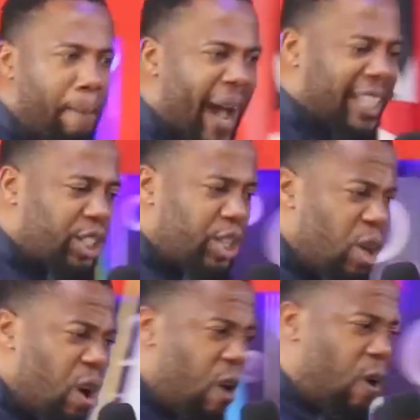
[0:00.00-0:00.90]
But
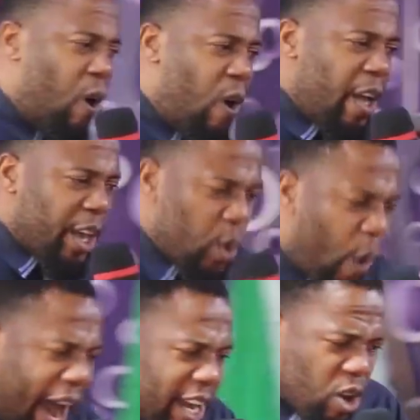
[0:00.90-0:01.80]
you, you
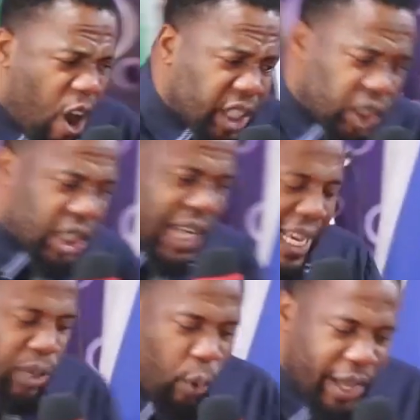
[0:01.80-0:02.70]
are not
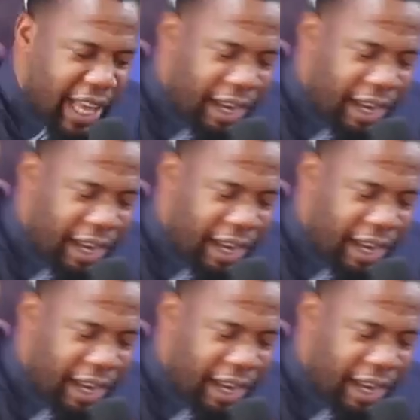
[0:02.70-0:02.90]
like with the